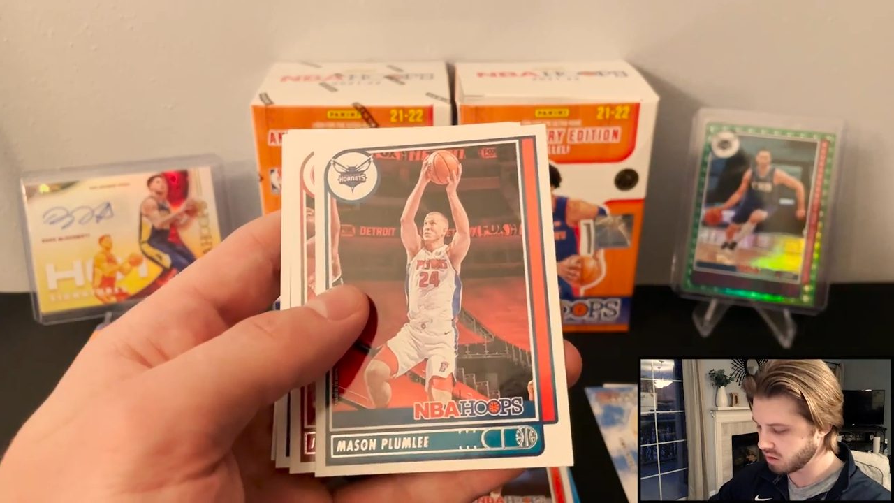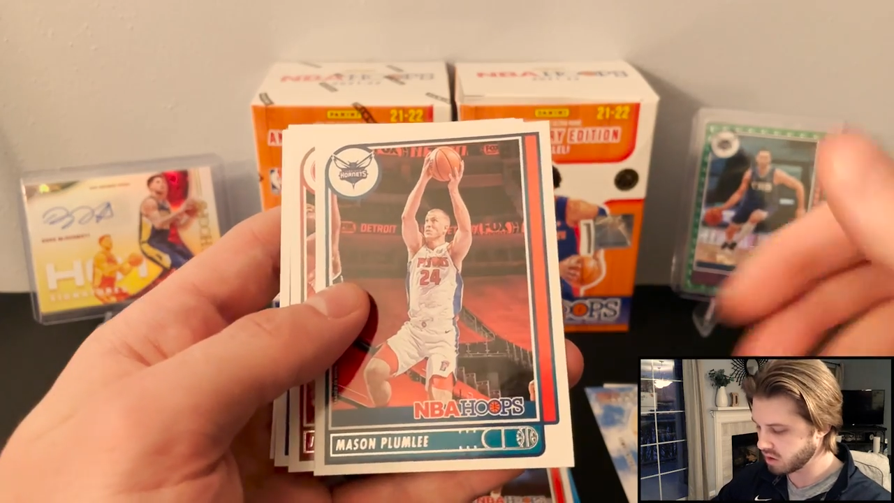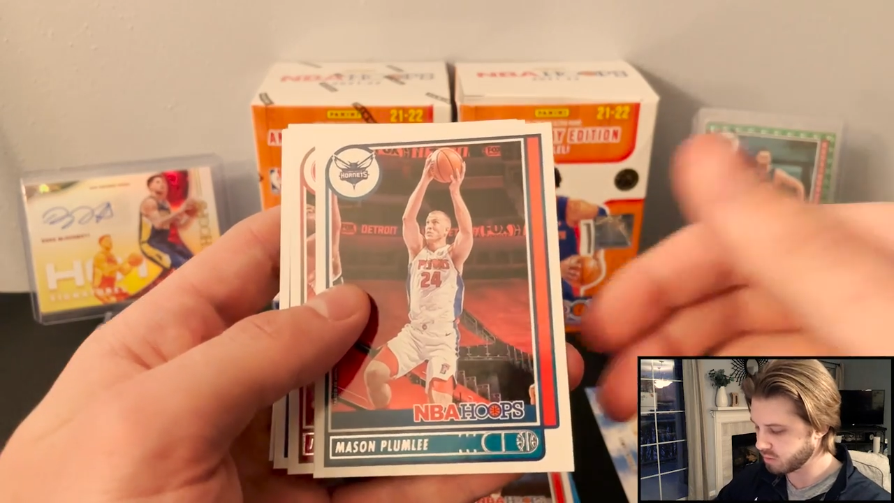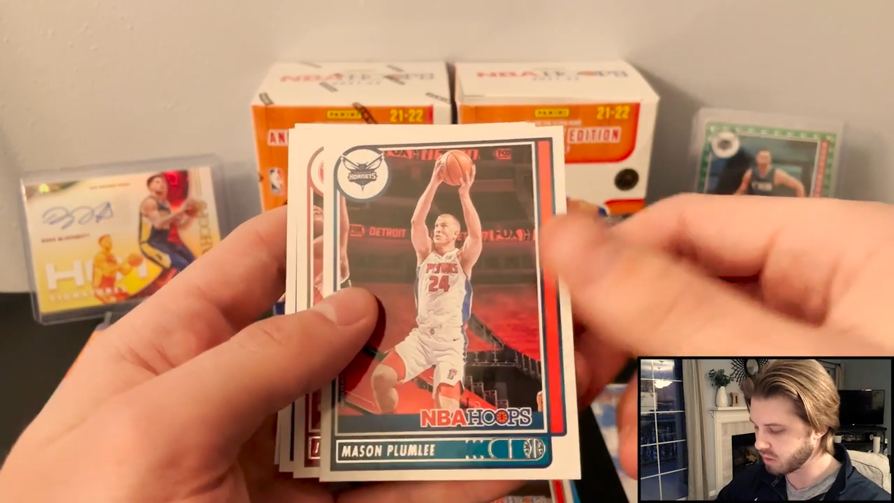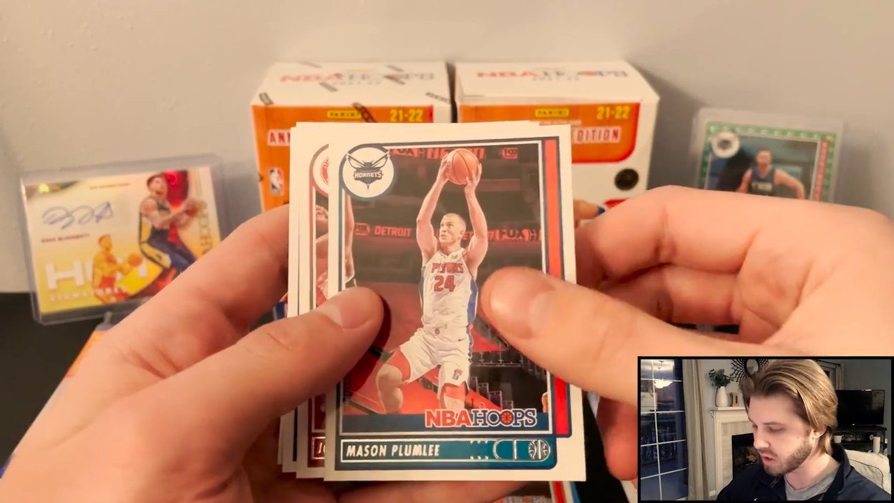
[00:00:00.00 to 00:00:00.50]

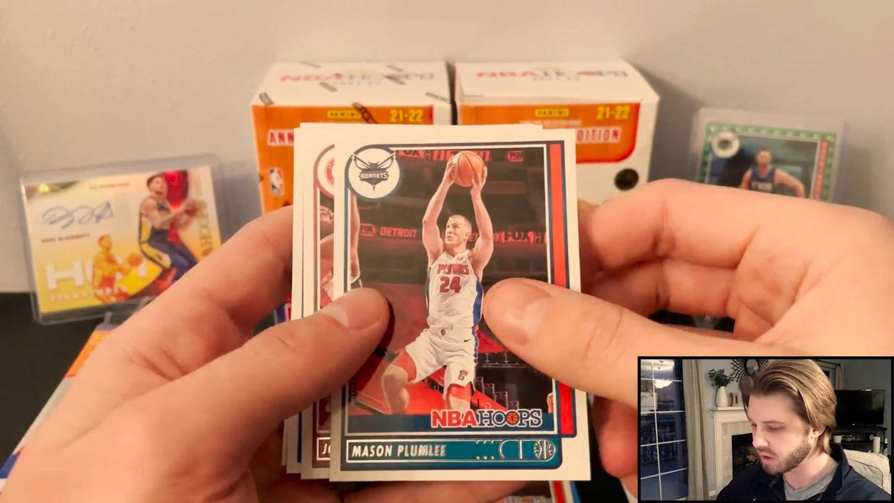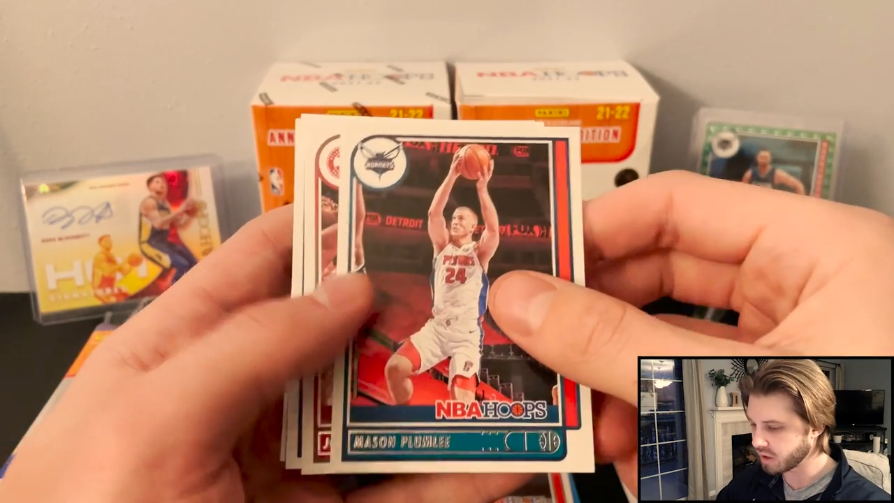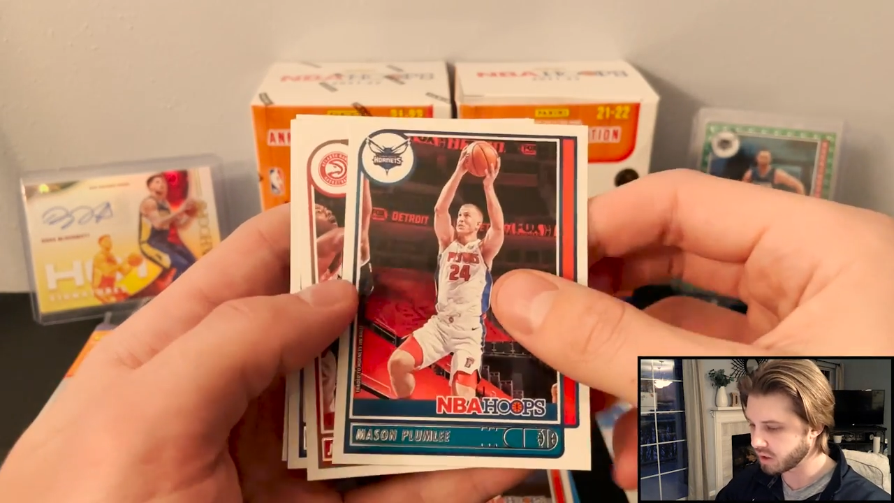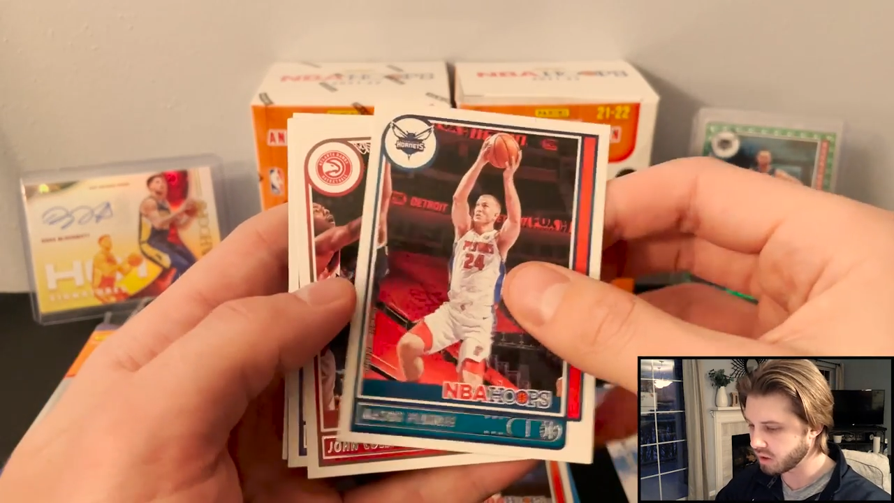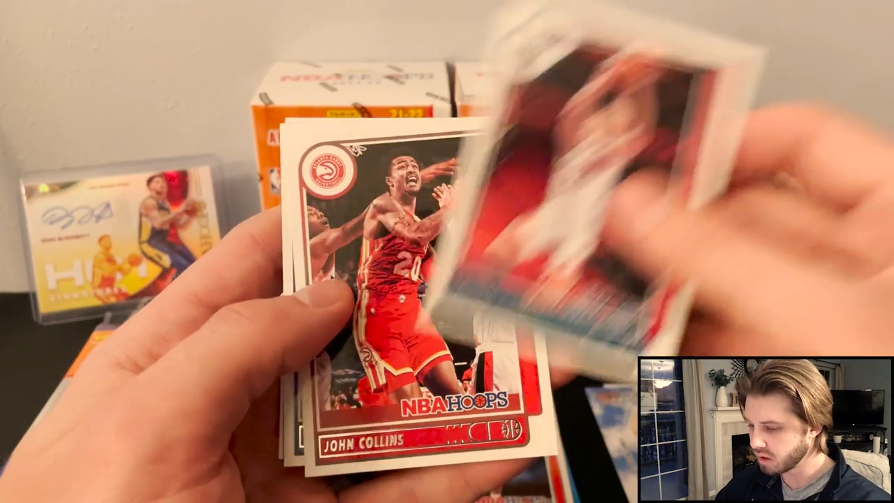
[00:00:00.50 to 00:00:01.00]
He's playing like
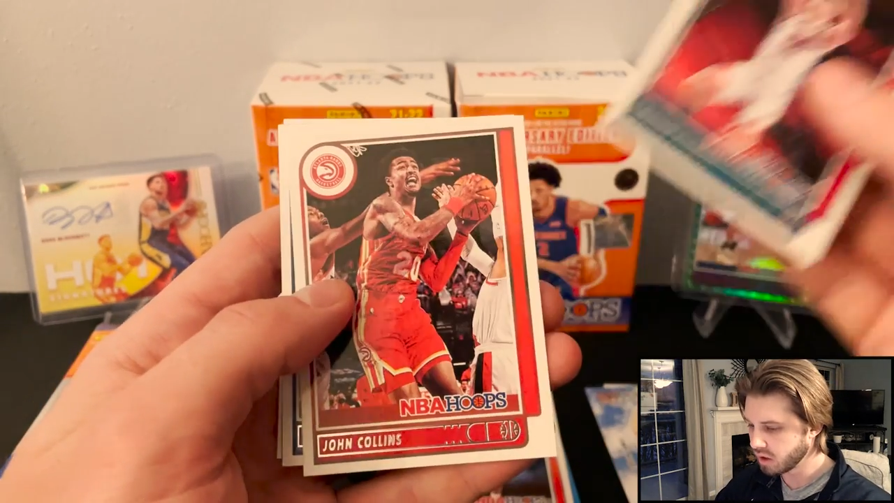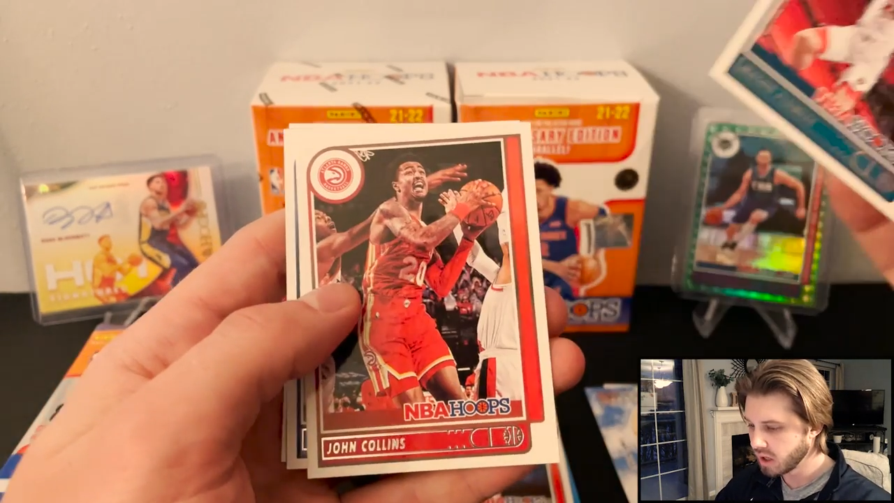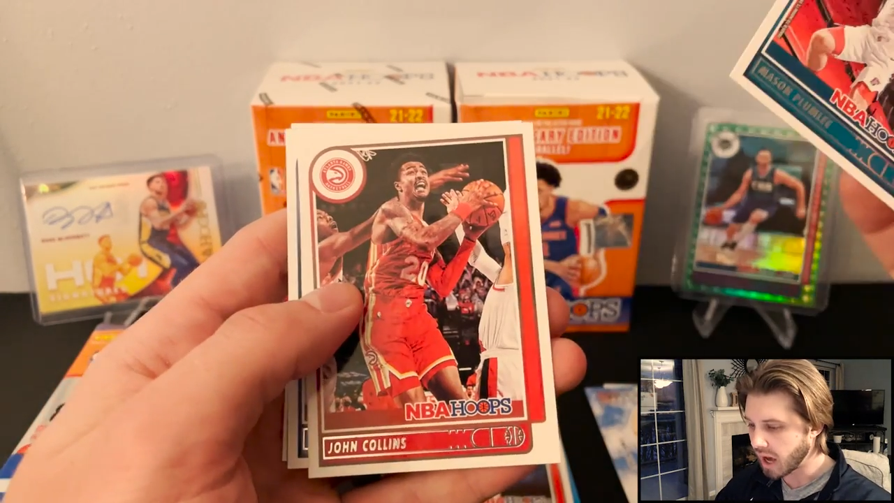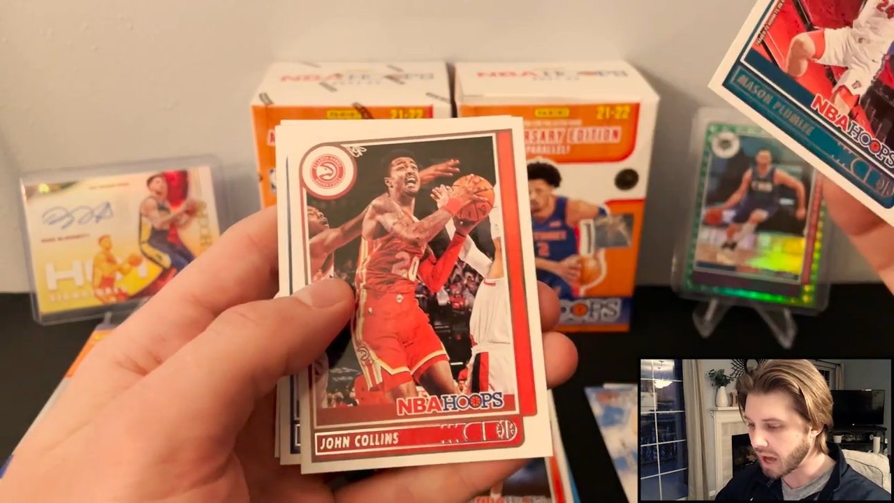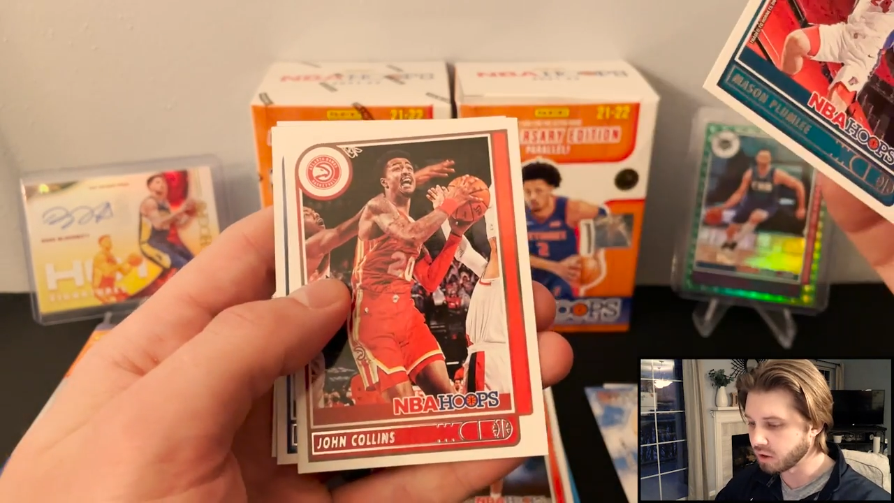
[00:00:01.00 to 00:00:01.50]
it. I don't